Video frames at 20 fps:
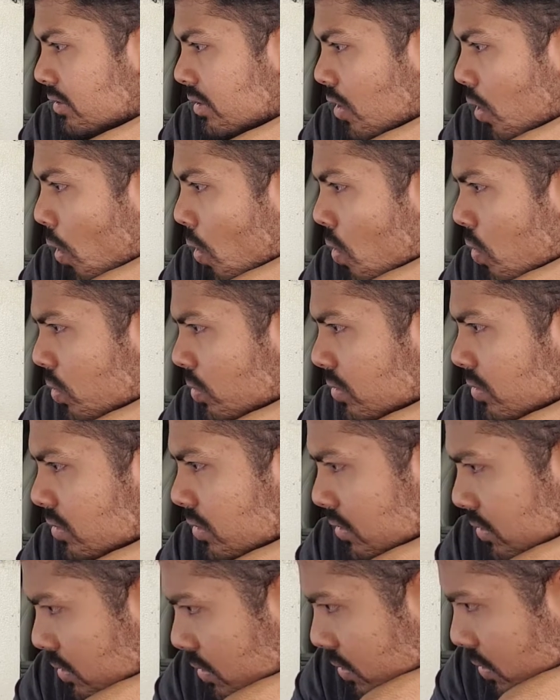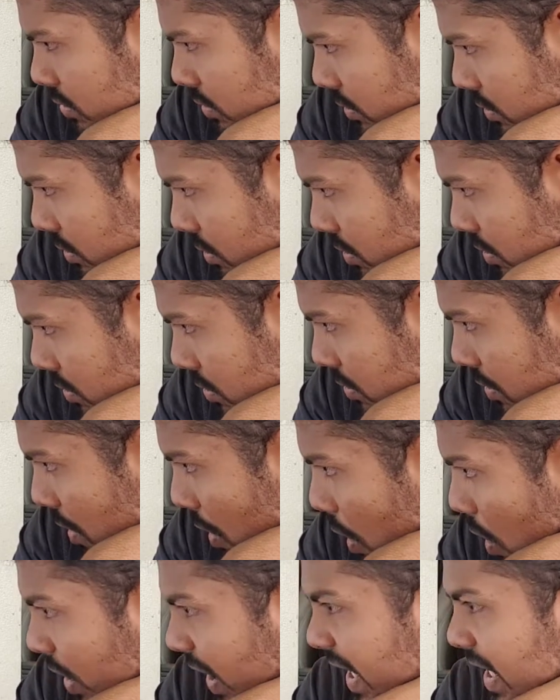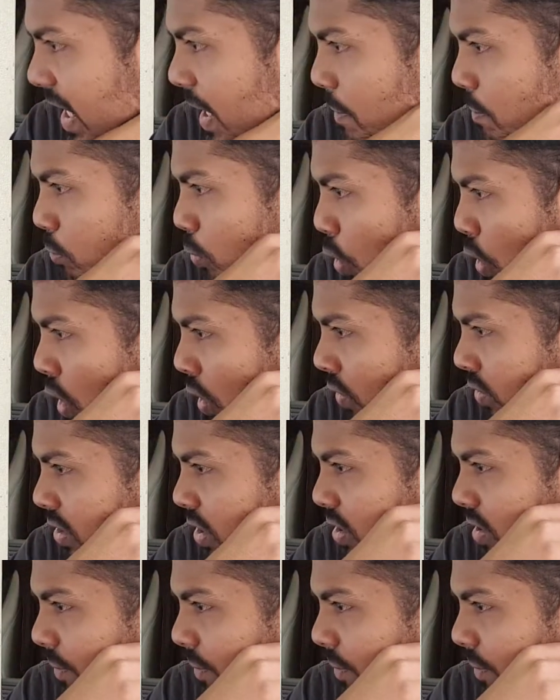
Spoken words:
Oh, okay, he moved.